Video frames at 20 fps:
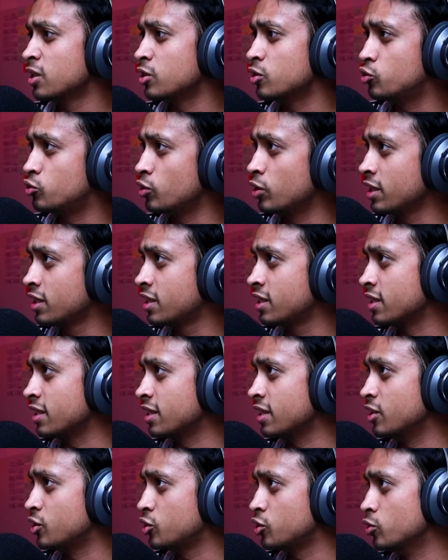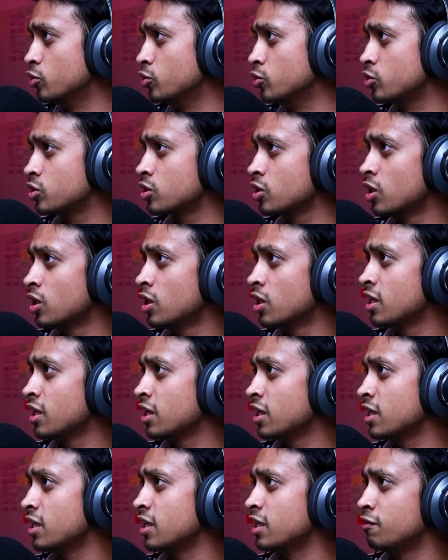drinking issues
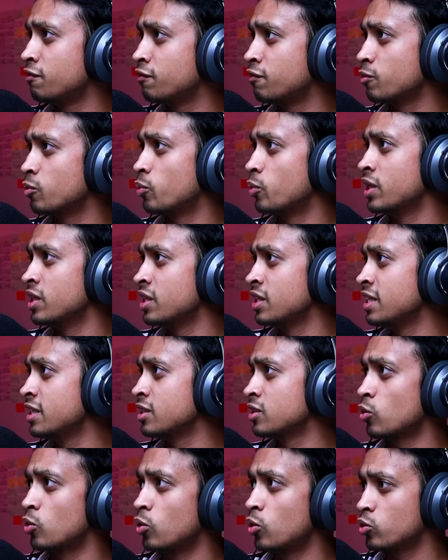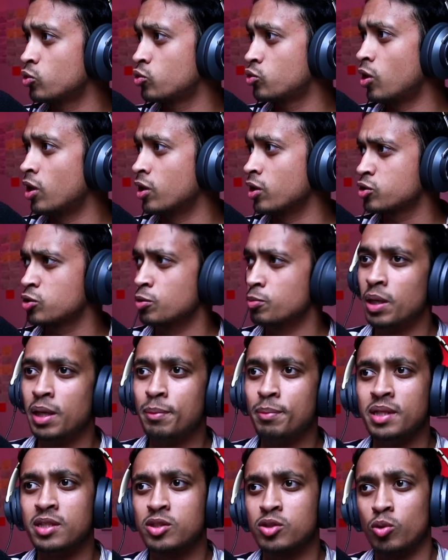if when he's all drunk. So
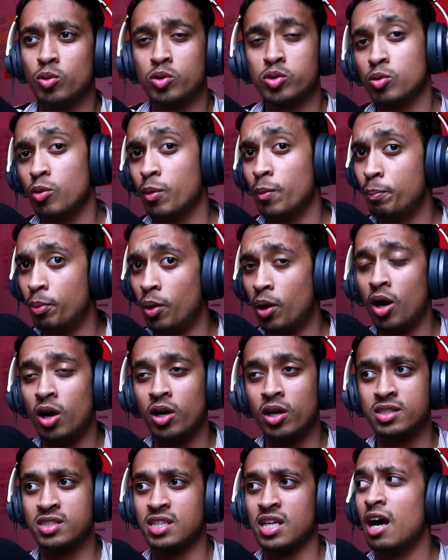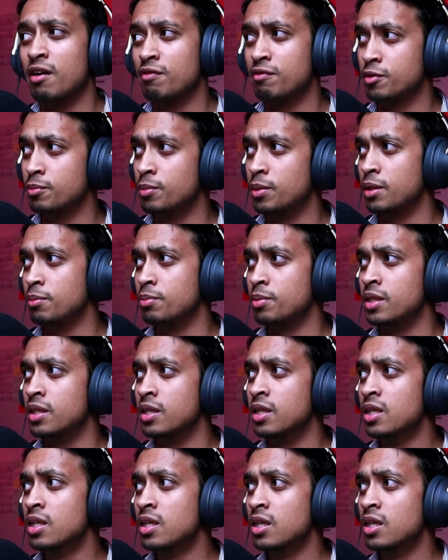maybe it's also a bar, a tavern, maybe.